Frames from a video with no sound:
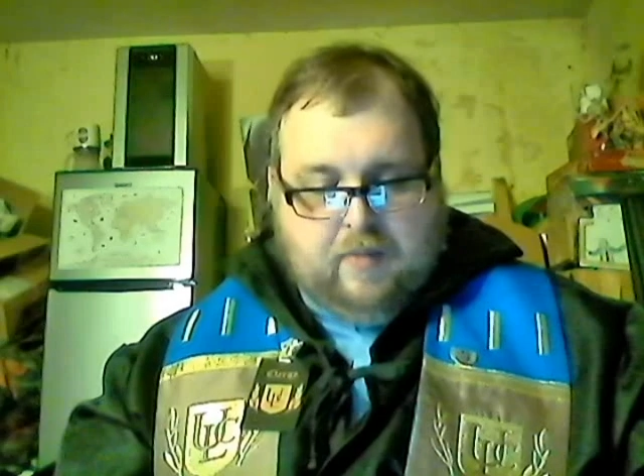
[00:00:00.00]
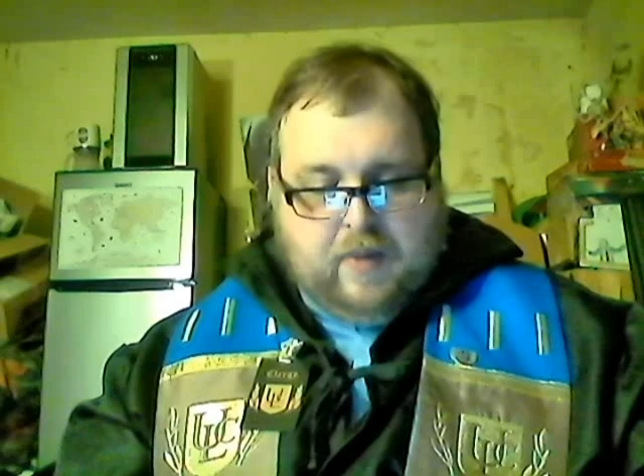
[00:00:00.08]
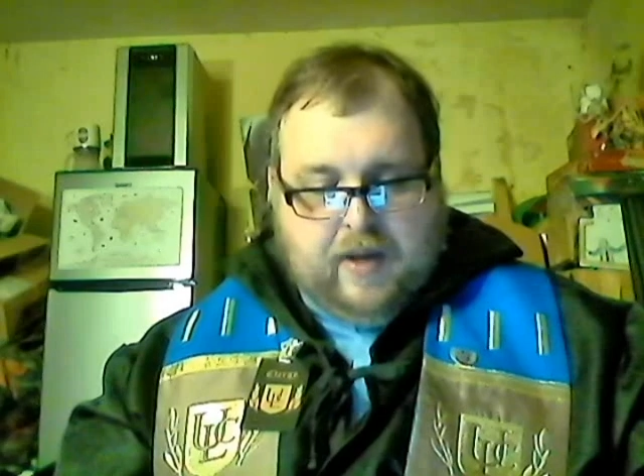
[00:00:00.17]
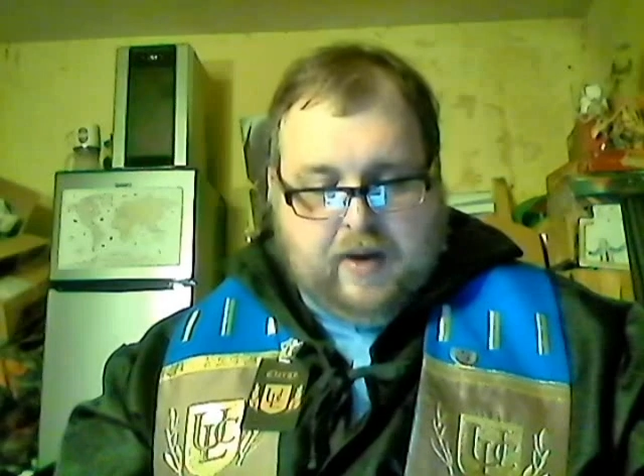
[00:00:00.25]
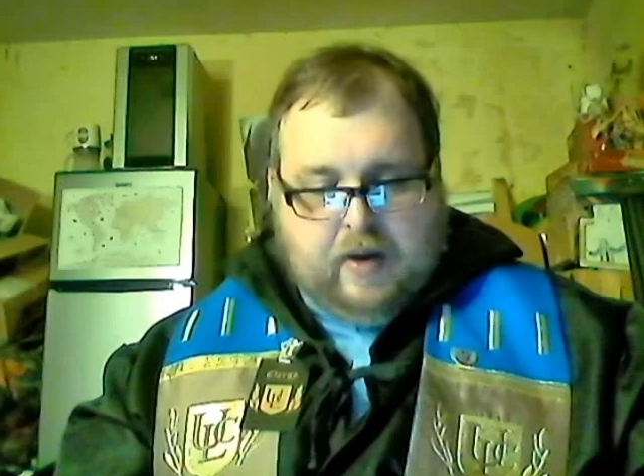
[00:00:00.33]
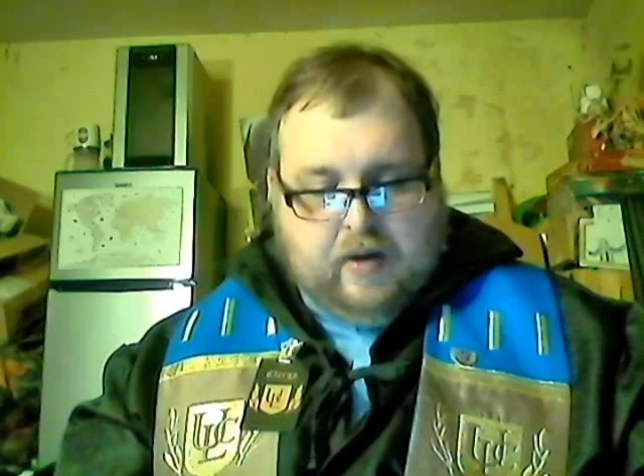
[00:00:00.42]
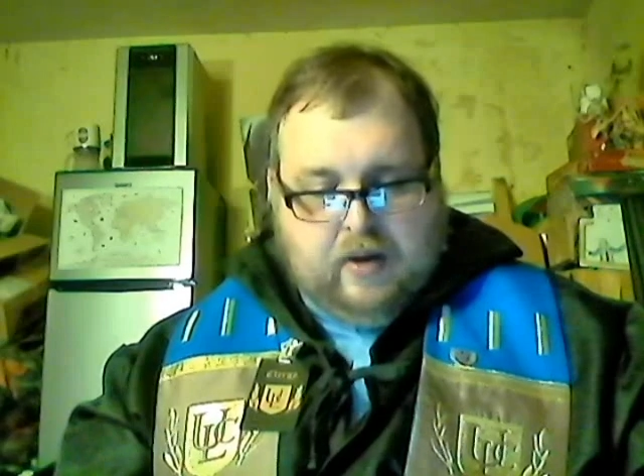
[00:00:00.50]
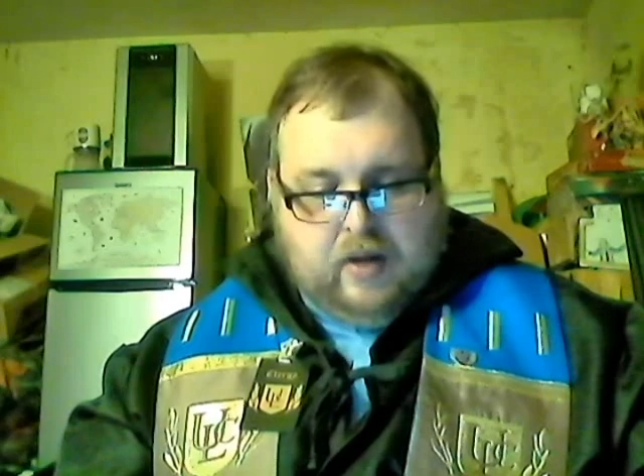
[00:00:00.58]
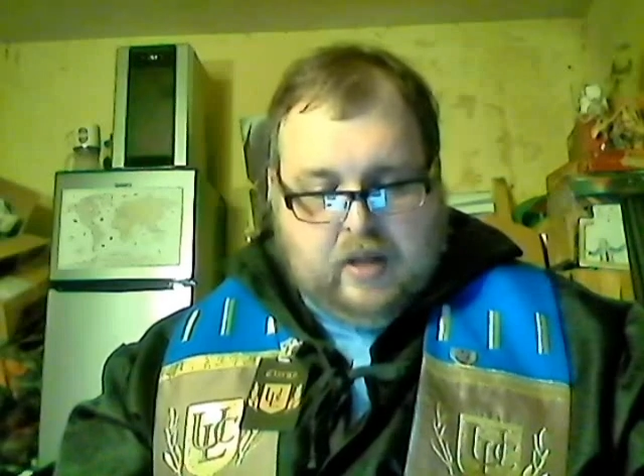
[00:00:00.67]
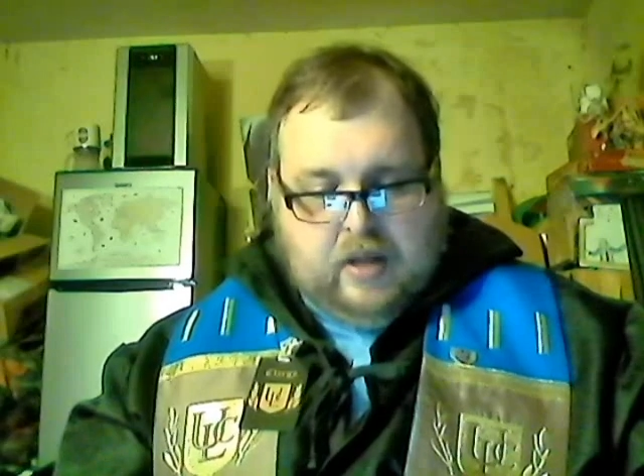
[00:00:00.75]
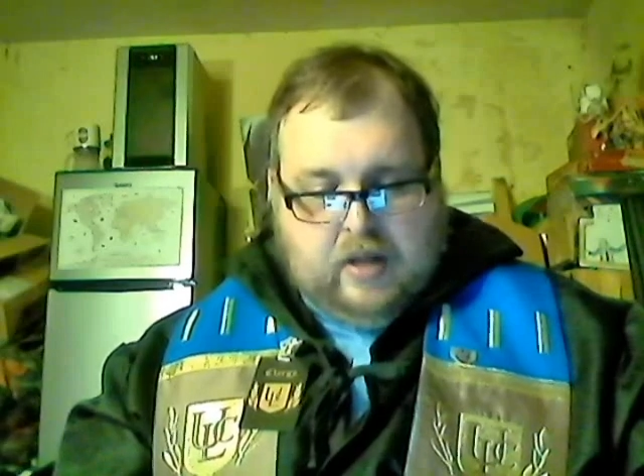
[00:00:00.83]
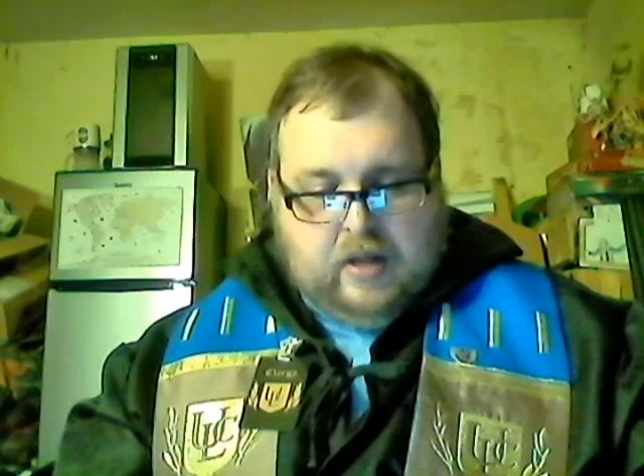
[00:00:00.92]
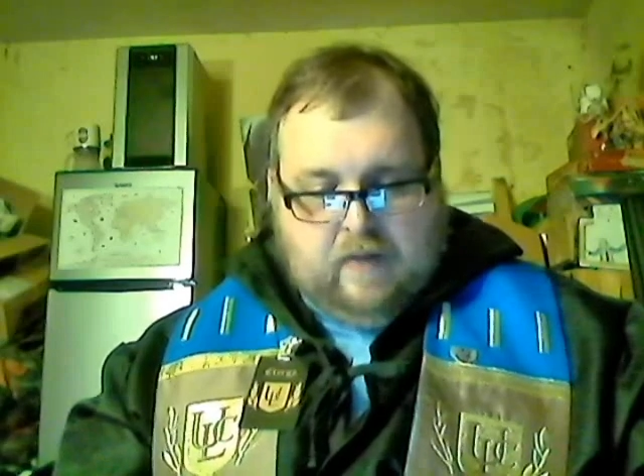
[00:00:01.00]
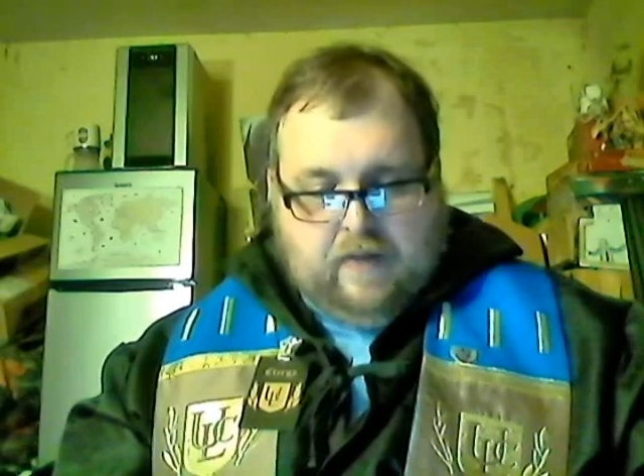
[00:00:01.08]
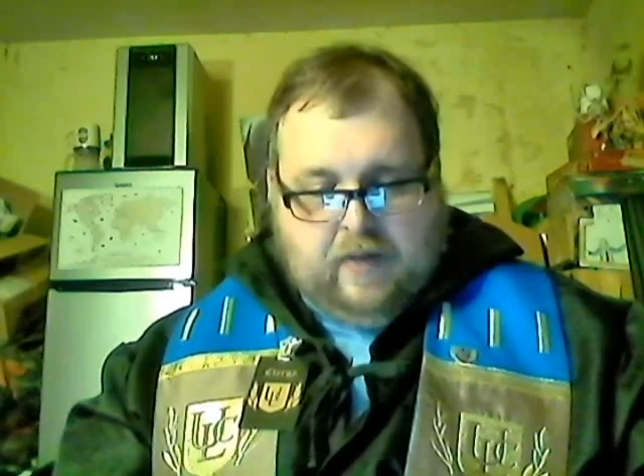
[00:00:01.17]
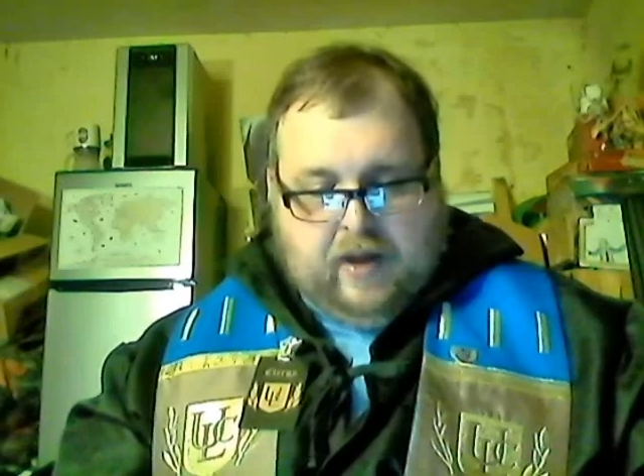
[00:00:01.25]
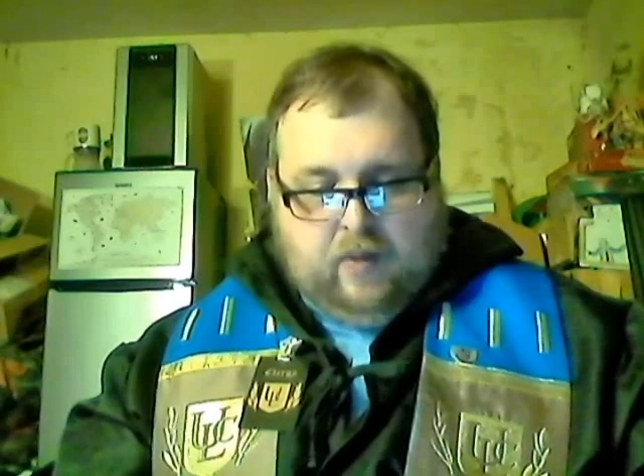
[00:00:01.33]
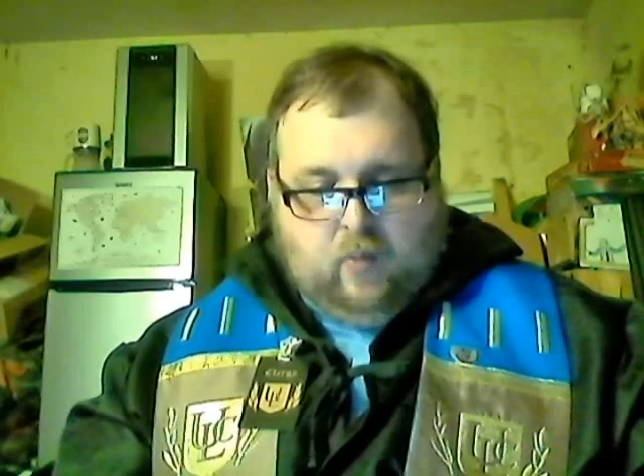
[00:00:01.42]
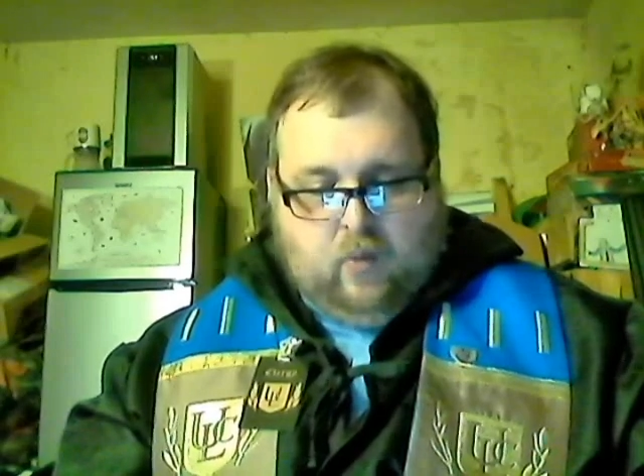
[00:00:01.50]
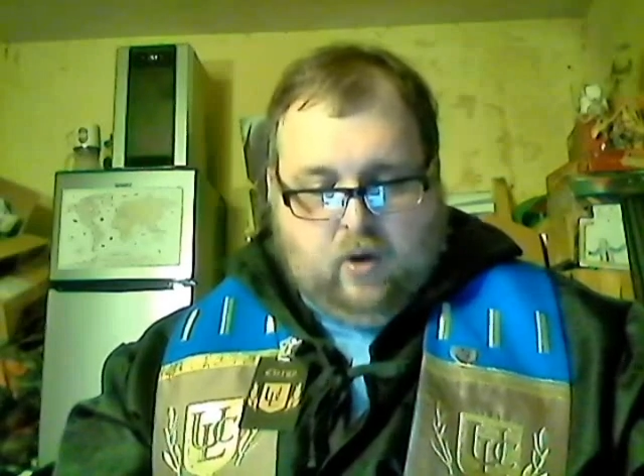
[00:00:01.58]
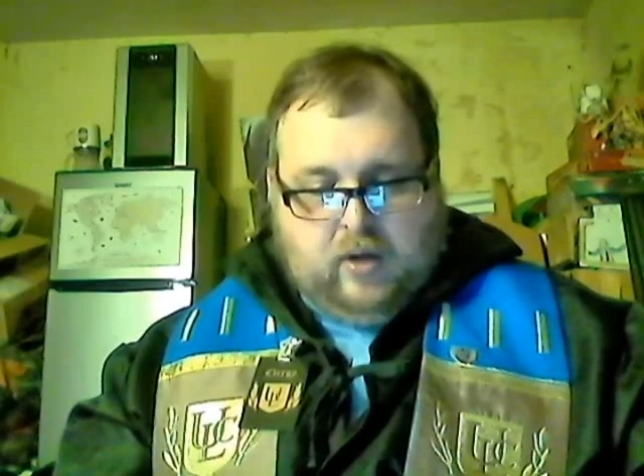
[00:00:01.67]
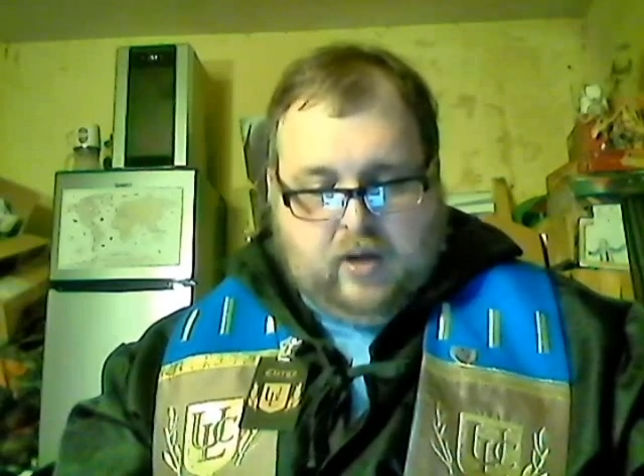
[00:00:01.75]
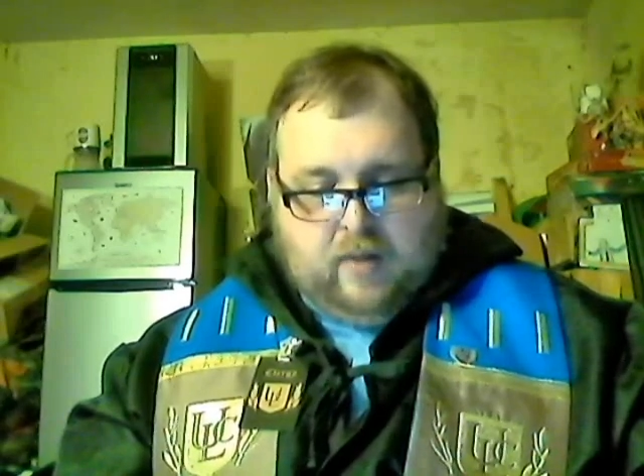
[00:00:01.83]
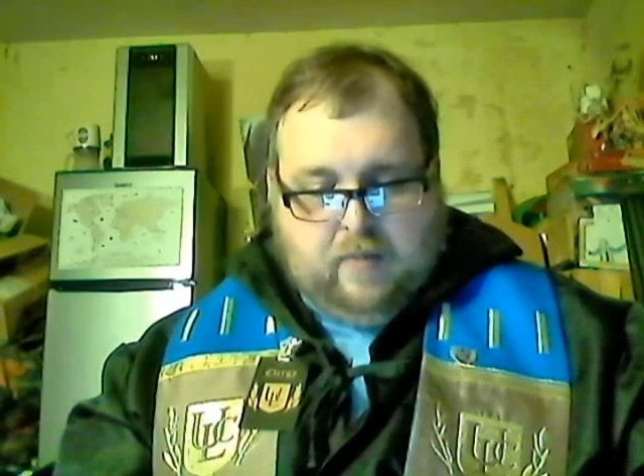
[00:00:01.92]
better than a
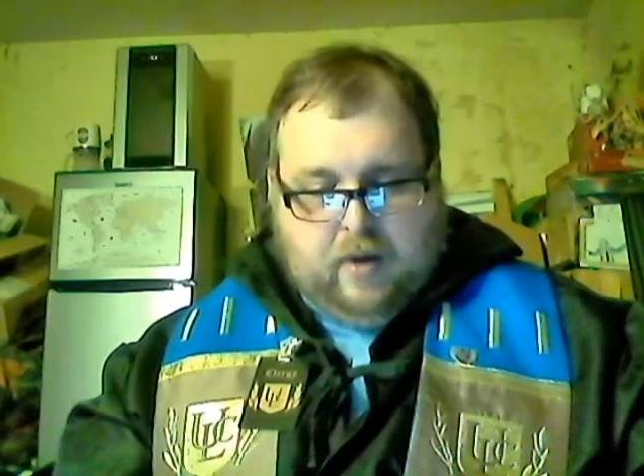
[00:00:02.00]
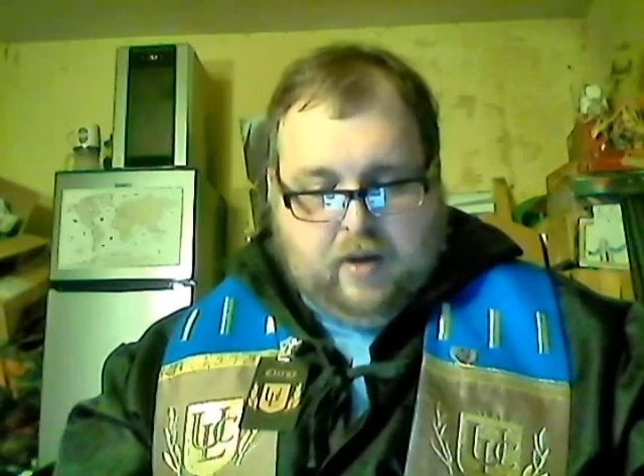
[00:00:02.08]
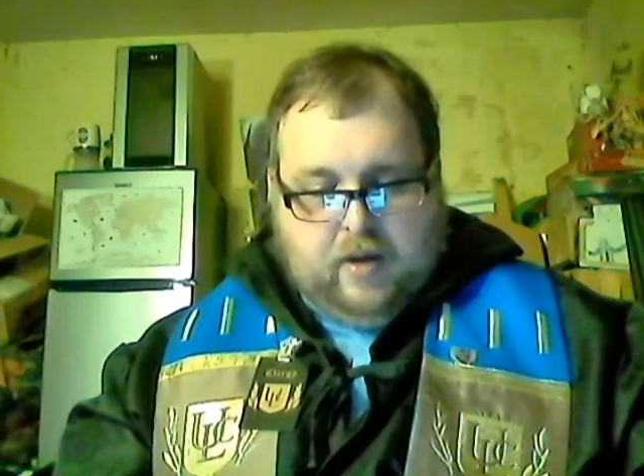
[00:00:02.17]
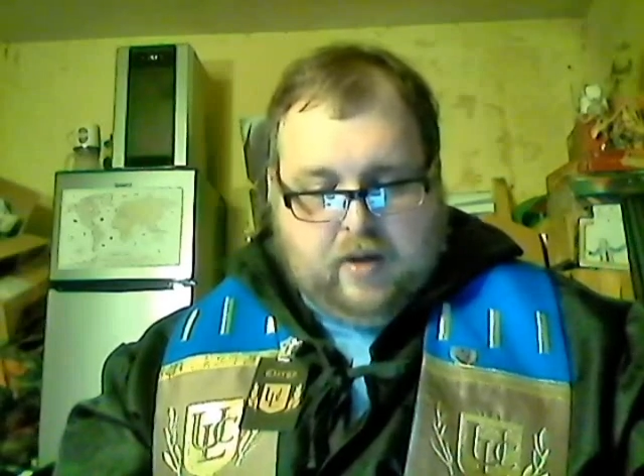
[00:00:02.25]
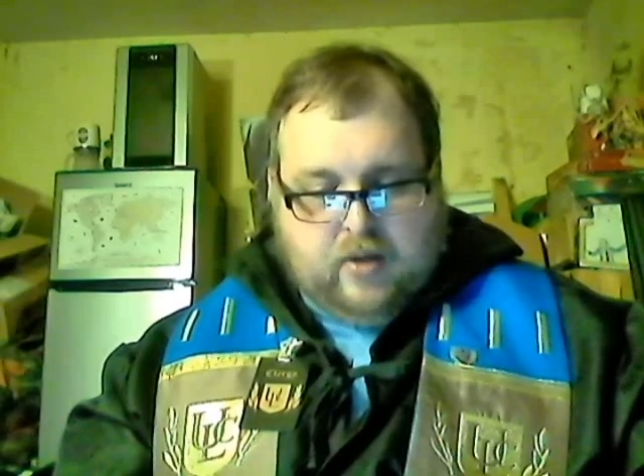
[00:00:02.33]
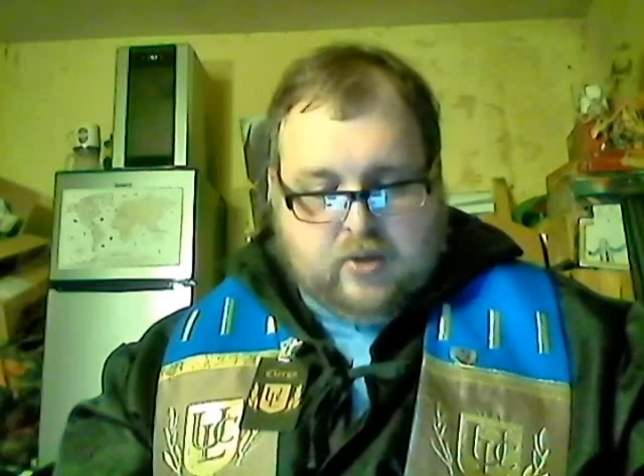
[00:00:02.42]
worked up mind.